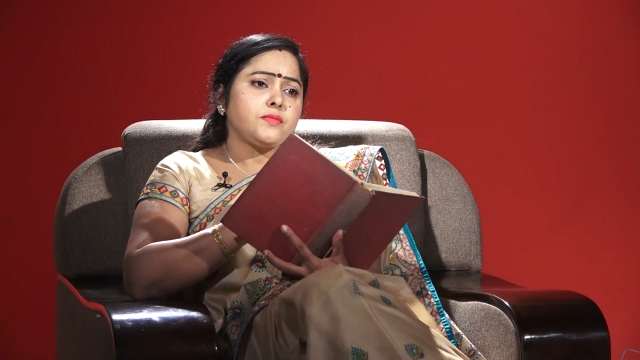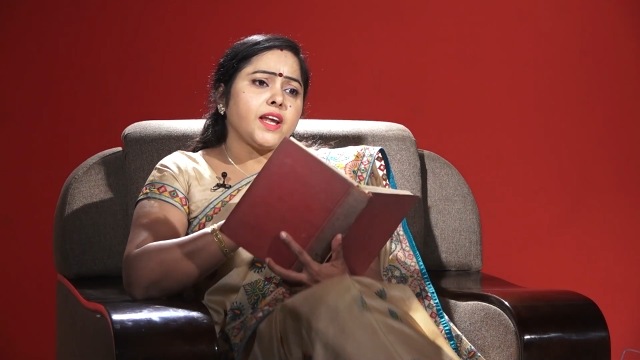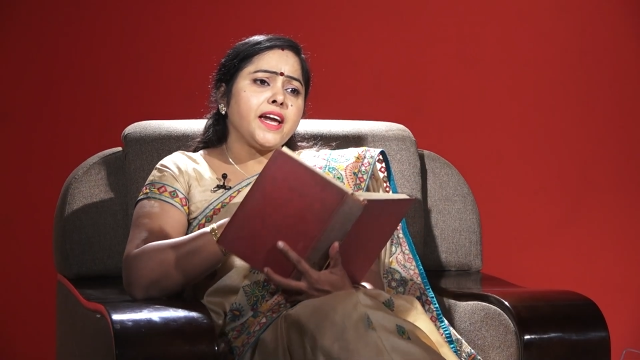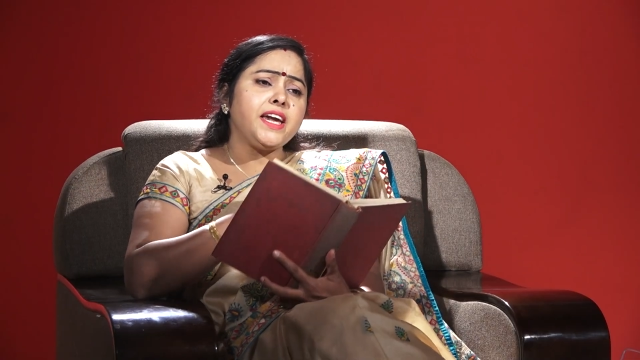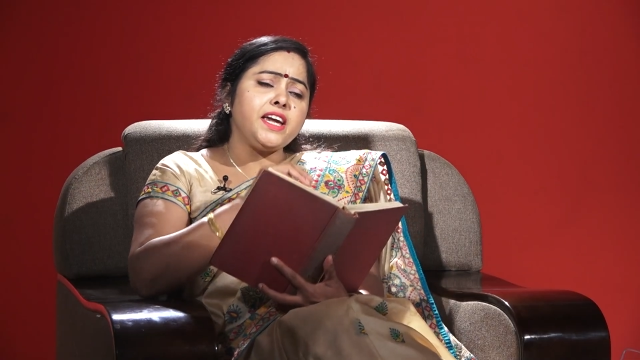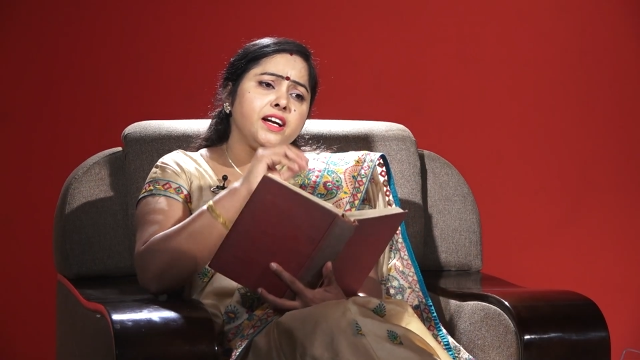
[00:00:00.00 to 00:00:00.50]

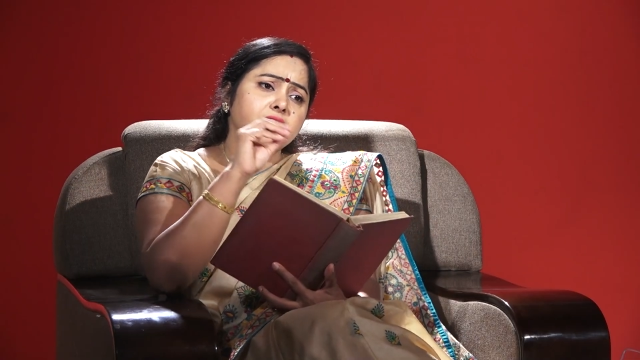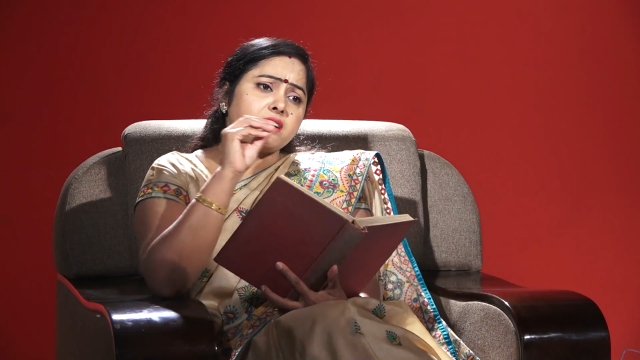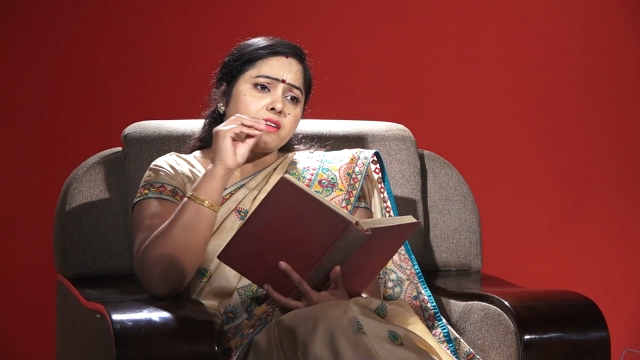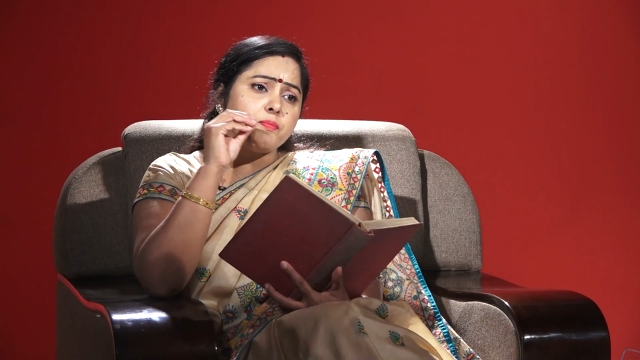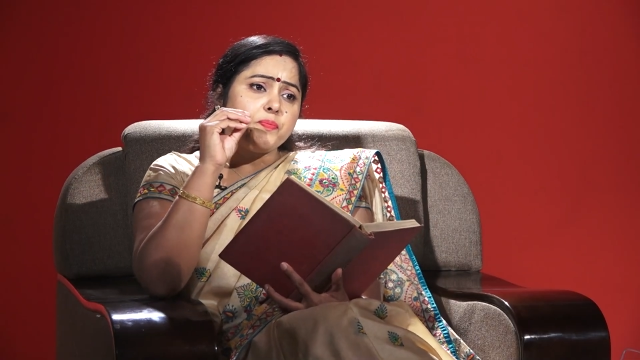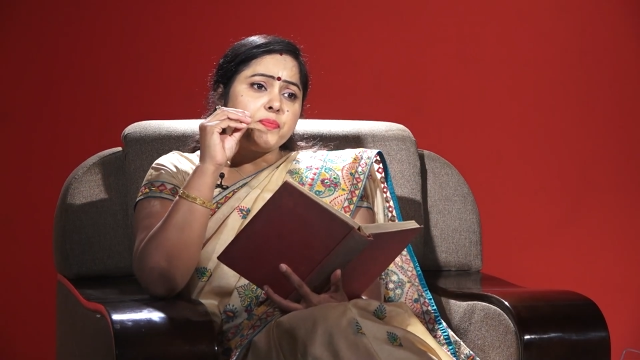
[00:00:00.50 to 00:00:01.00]
here
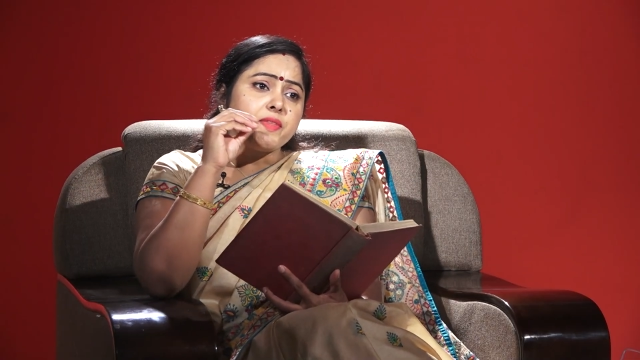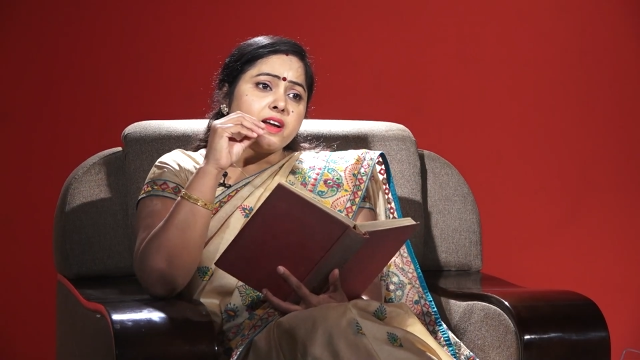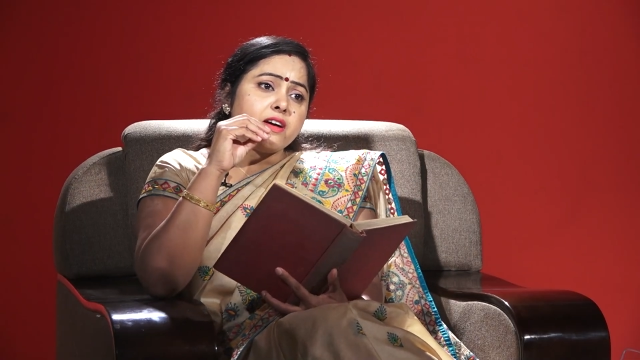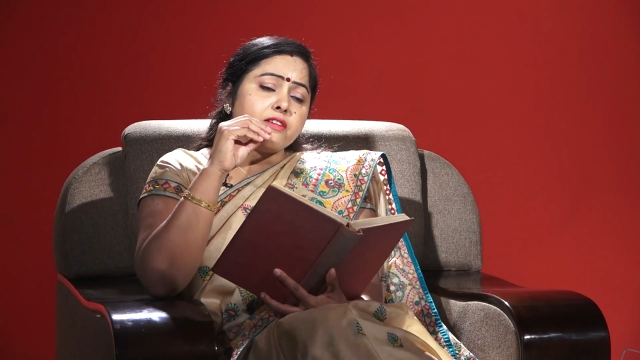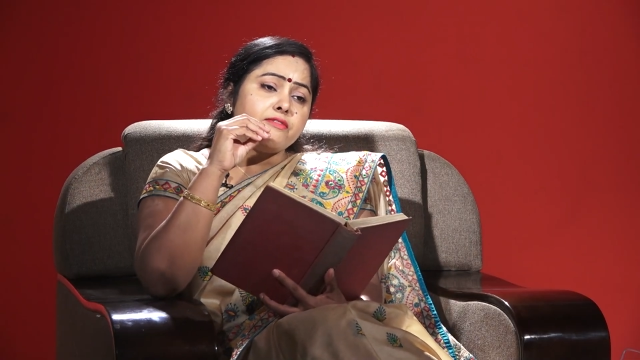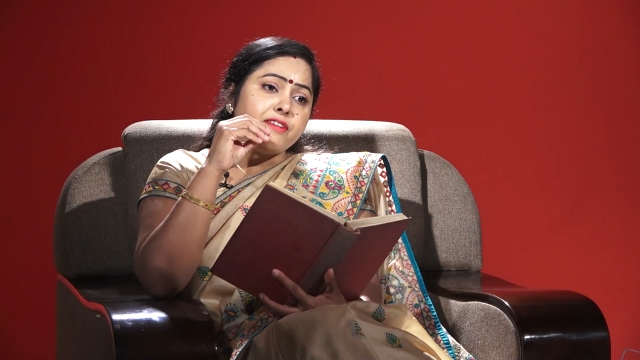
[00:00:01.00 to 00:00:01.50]

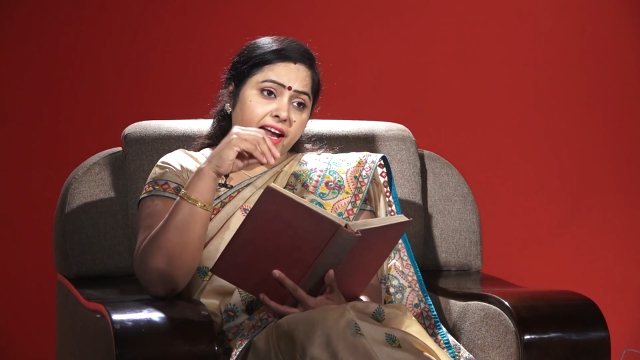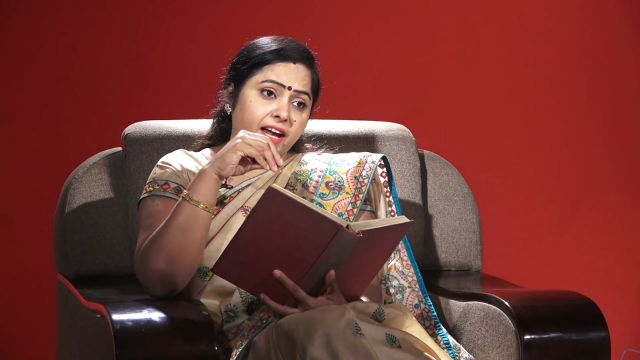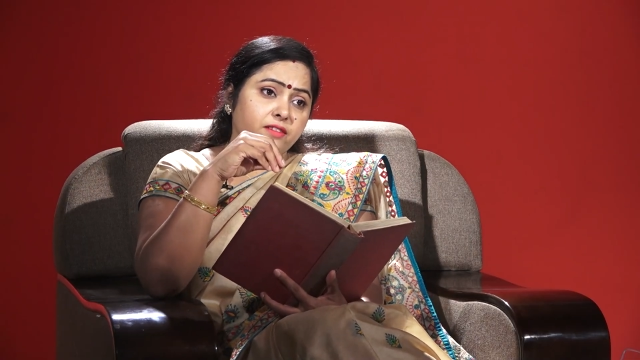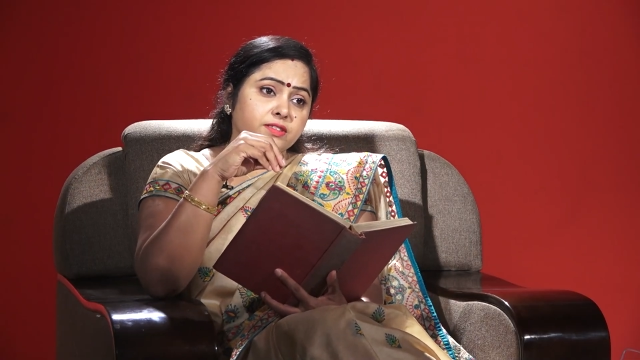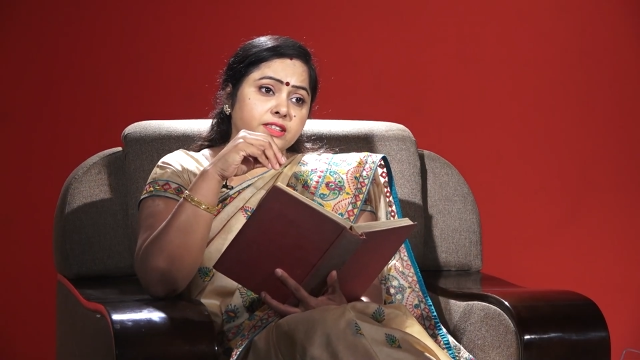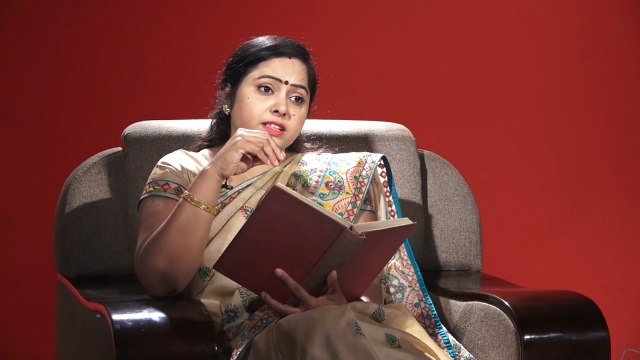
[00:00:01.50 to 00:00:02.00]

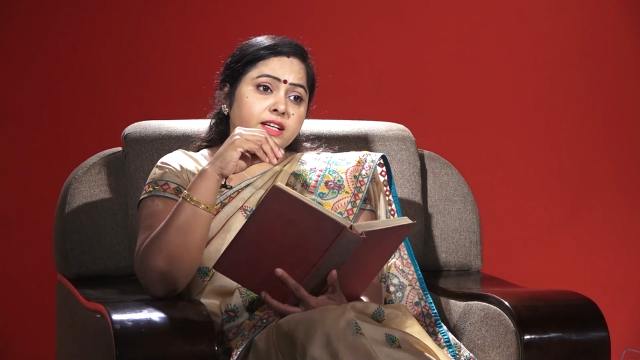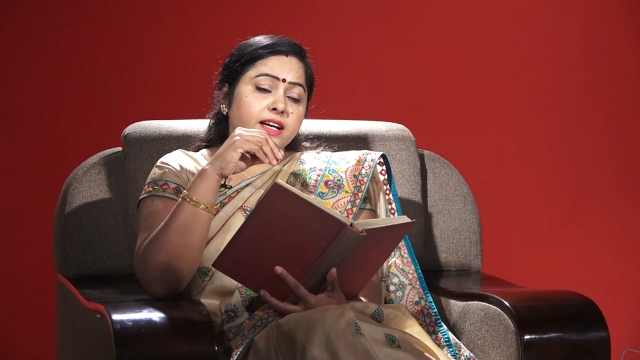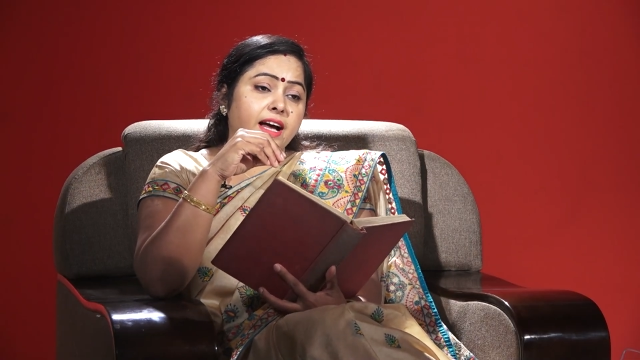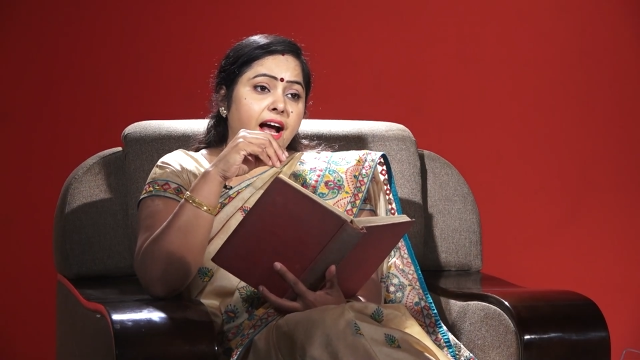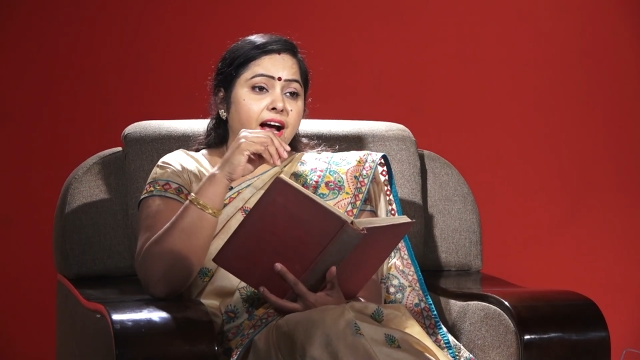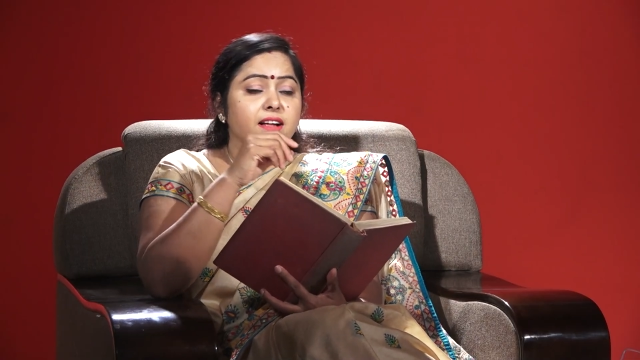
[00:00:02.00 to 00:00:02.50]
waves
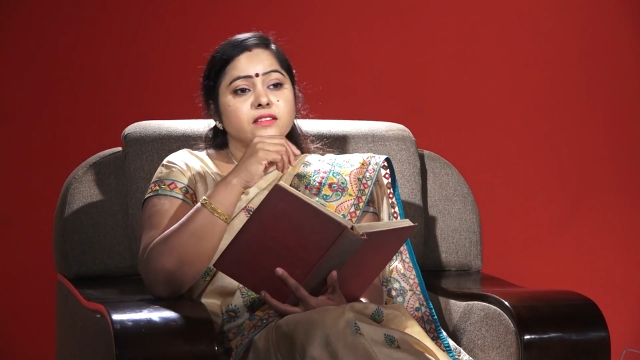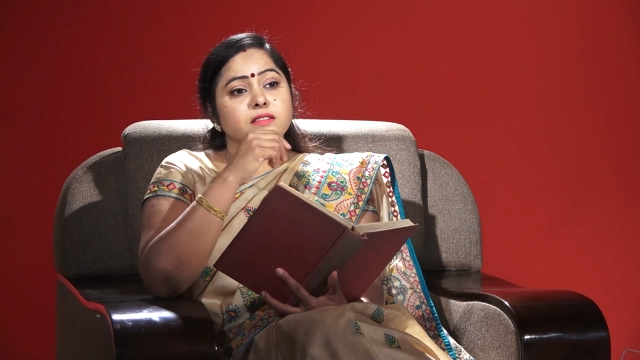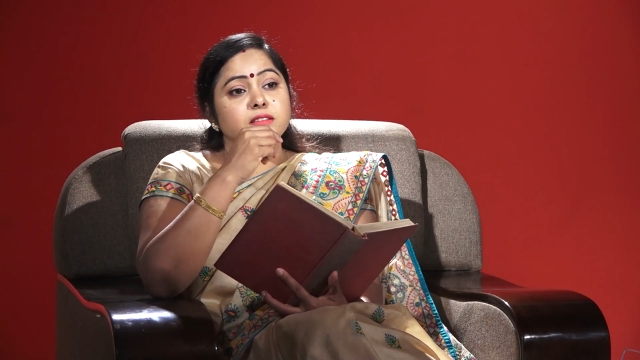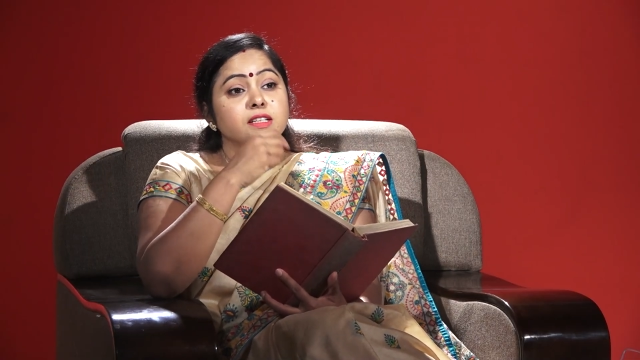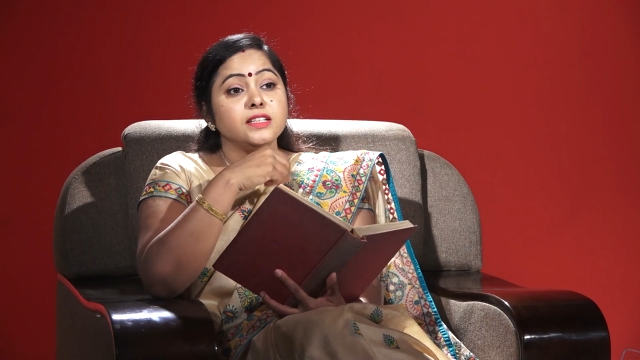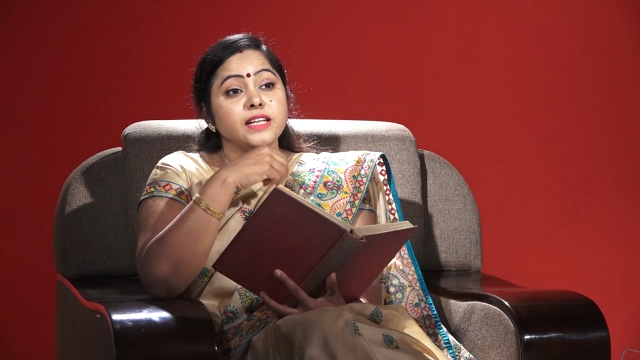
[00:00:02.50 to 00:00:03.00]

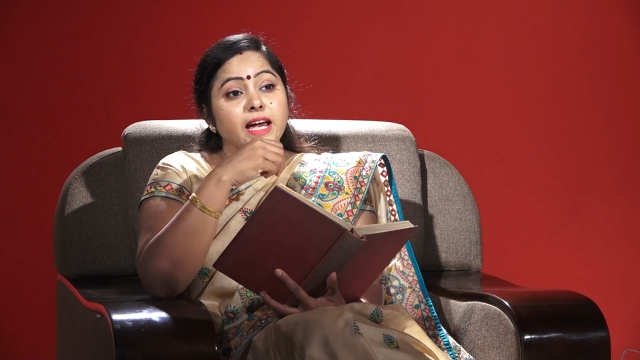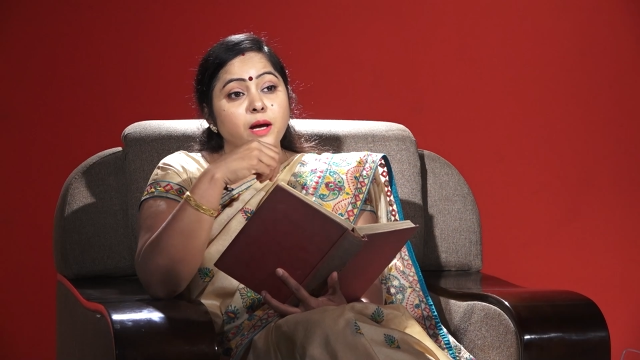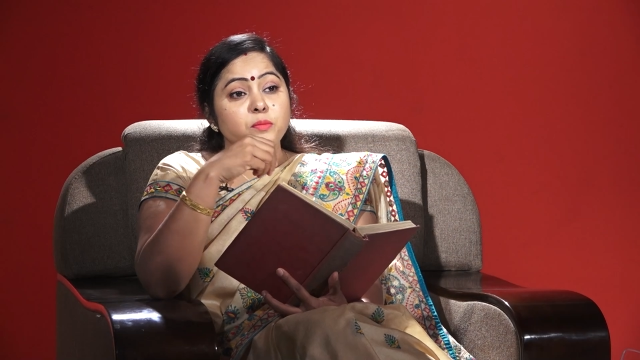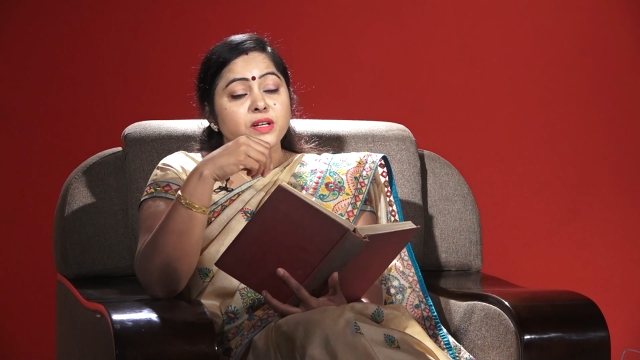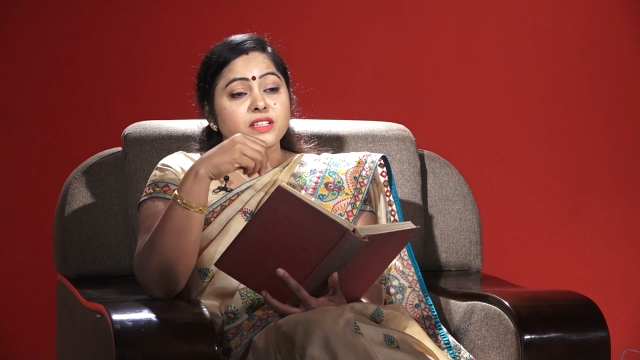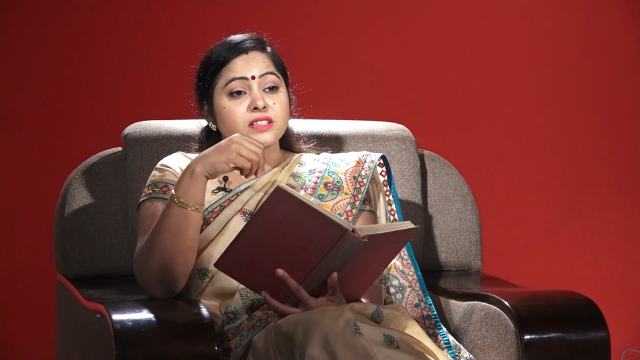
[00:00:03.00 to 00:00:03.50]
and the name
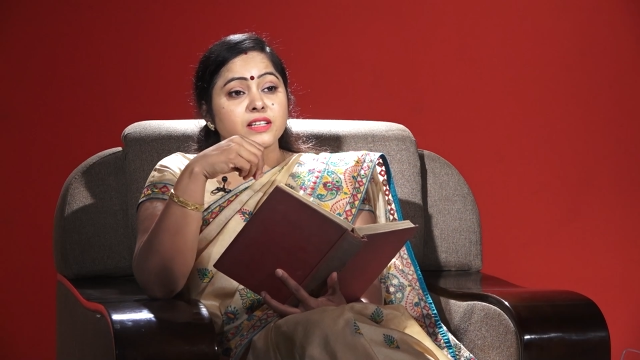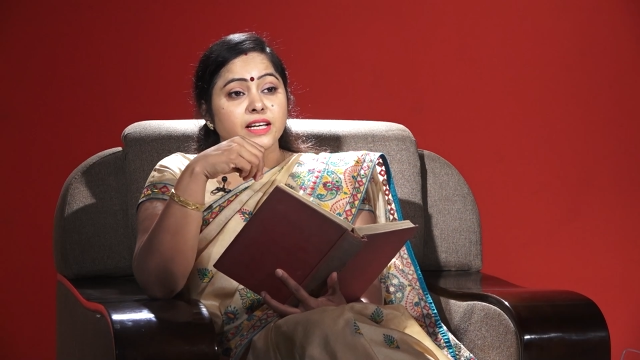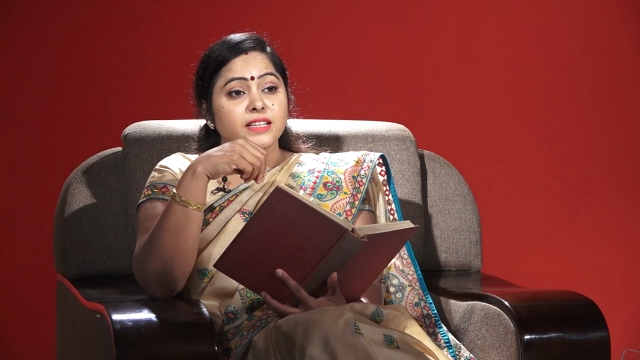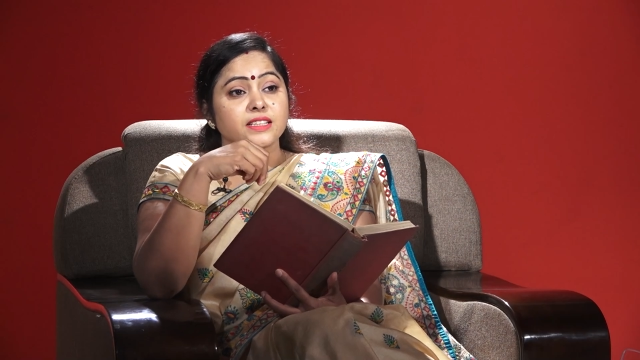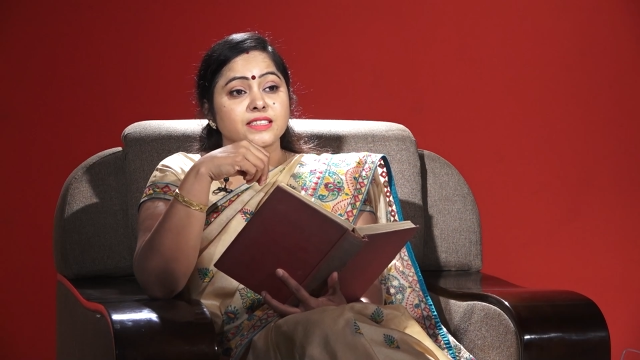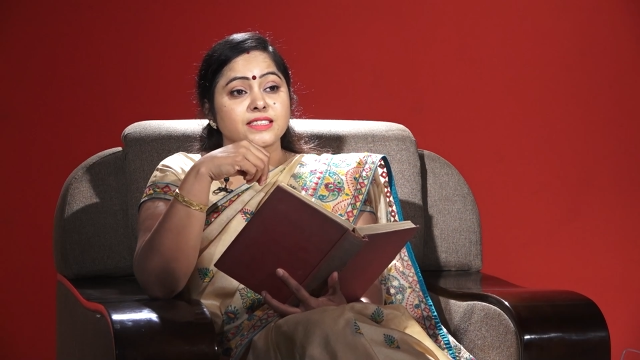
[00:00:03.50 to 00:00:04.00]
written in the